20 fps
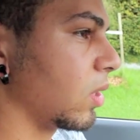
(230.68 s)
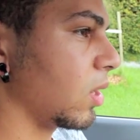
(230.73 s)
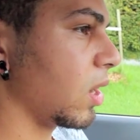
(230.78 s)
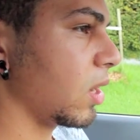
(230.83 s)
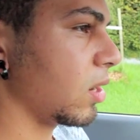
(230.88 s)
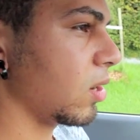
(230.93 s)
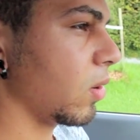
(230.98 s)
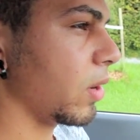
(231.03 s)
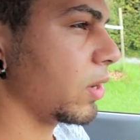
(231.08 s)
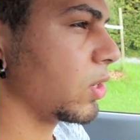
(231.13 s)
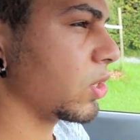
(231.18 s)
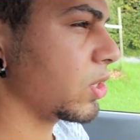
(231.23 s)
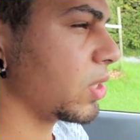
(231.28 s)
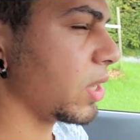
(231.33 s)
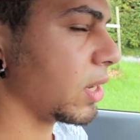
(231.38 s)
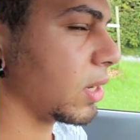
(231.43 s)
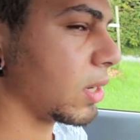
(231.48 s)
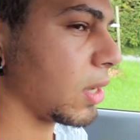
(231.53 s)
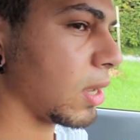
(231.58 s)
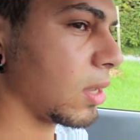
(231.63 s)
I don't know, it just
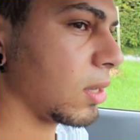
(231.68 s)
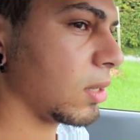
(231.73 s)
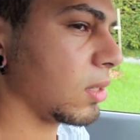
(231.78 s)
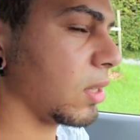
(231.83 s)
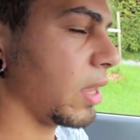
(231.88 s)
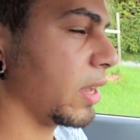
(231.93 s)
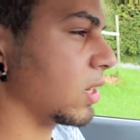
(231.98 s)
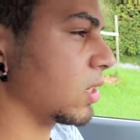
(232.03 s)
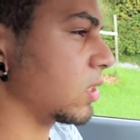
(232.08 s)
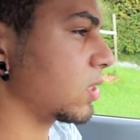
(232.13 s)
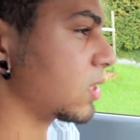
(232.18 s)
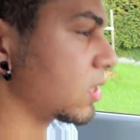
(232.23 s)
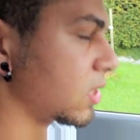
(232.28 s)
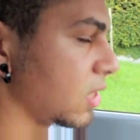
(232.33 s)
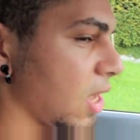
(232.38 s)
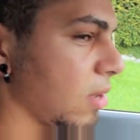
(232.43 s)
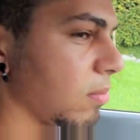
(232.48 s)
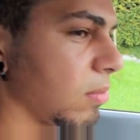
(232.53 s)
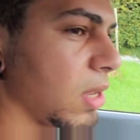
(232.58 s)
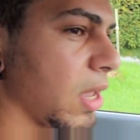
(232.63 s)

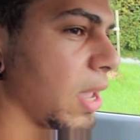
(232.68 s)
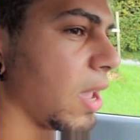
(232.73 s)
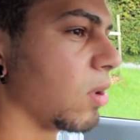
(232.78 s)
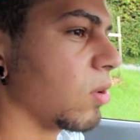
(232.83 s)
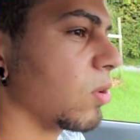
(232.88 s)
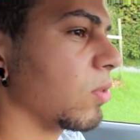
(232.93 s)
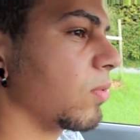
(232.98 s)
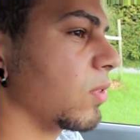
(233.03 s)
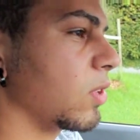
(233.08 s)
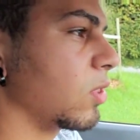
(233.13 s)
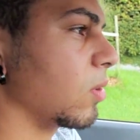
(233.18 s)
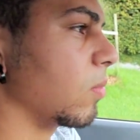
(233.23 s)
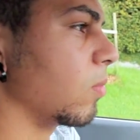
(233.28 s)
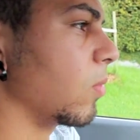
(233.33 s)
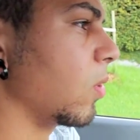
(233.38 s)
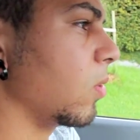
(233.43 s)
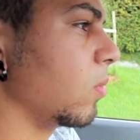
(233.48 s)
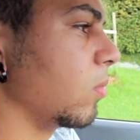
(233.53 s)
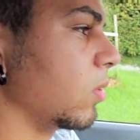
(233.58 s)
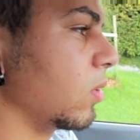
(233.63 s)
snapped me out of in the
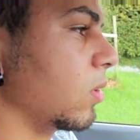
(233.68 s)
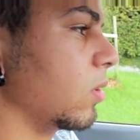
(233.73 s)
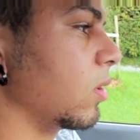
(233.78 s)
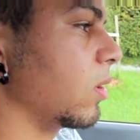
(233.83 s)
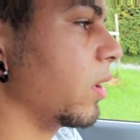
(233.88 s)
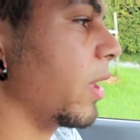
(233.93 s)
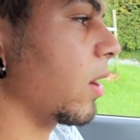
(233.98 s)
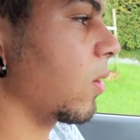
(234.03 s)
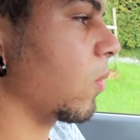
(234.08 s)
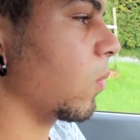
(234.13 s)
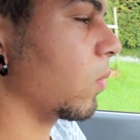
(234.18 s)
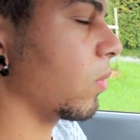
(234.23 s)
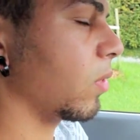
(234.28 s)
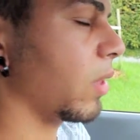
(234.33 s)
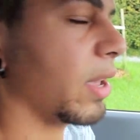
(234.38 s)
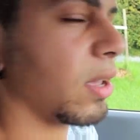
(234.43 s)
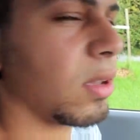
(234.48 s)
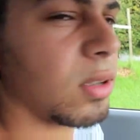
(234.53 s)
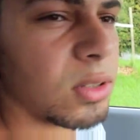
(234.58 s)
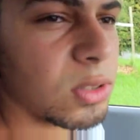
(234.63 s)
moment
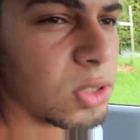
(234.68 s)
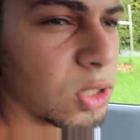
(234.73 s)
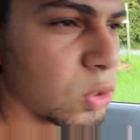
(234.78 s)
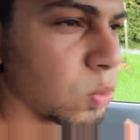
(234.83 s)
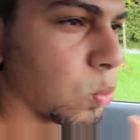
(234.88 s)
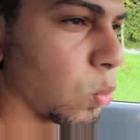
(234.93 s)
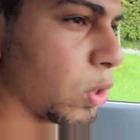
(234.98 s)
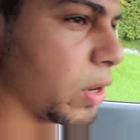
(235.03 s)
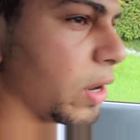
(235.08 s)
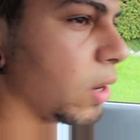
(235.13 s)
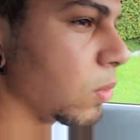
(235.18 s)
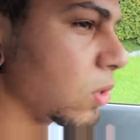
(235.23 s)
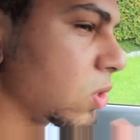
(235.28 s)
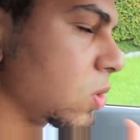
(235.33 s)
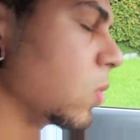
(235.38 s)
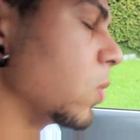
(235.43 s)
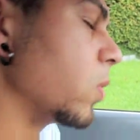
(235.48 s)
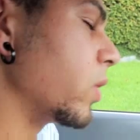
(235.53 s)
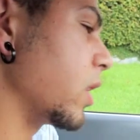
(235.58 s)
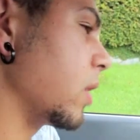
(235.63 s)
just what I was
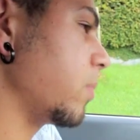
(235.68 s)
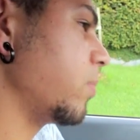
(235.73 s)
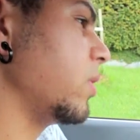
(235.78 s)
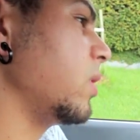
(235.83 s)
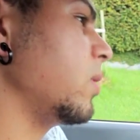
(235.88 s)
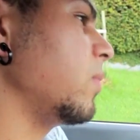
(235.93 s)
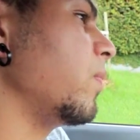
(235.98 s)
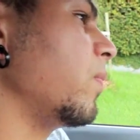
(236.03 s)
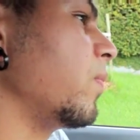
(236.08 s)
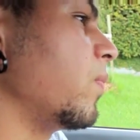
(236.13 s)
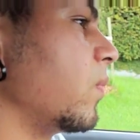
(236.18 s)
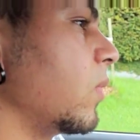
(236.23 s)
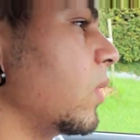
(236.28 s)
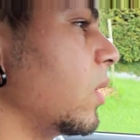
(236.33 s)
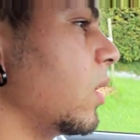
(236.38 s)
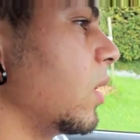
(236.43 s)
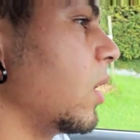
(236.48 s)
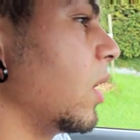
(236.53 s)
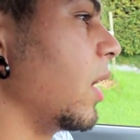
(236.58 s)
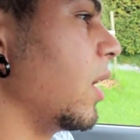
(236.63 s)
caught up in.
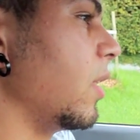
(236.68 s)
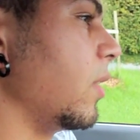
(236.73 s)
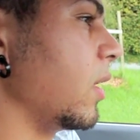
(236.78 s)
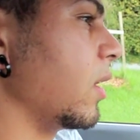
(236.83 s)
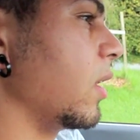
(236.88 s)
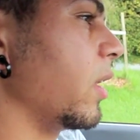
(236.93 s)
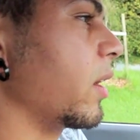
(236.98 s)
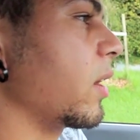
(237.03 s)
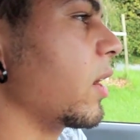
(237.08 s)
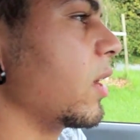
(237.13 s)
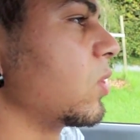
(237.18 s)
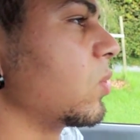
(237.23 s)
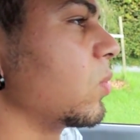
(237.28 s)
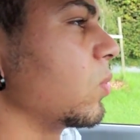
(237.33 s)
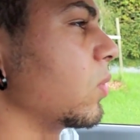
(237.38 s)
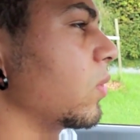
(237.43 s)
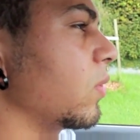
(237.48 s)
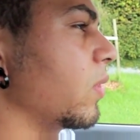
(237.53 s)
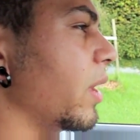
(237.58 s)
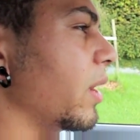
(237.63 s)
And then I
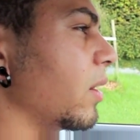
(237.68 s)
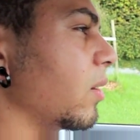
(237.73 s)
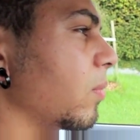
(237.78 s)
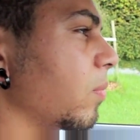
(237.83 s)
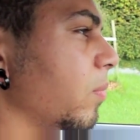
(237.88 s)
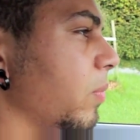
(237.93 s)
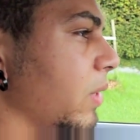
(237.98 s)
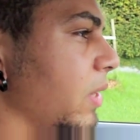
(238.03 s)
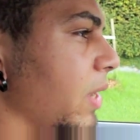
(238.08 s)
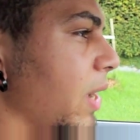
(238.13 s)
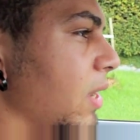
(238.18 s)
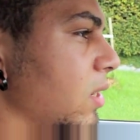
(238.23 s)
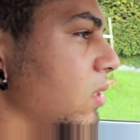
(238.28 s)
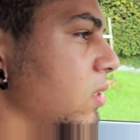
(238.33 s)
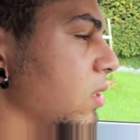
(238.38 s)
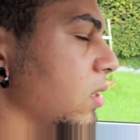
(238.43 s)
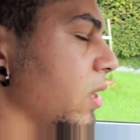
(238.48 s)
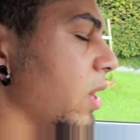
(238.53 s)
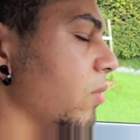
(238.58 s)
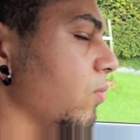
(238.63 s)
sort of began
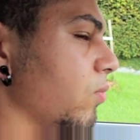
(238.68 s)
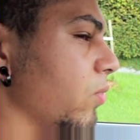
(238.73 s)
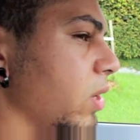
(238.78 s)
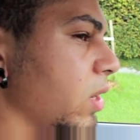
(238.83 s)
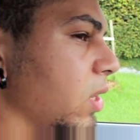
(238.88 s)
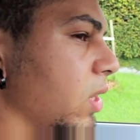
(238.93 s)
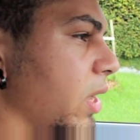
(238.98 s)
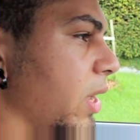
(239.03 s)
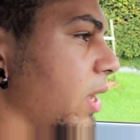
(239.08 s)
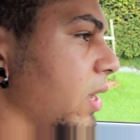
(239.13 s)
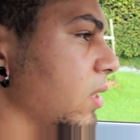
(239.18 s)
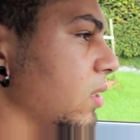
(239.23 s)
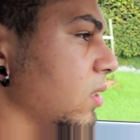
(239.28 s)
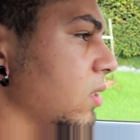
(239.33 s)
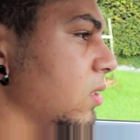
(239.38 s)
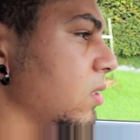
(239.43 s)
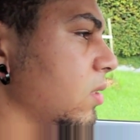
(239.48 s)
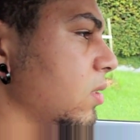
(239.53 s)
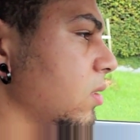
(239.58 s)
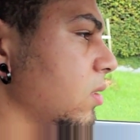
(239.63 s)
to realize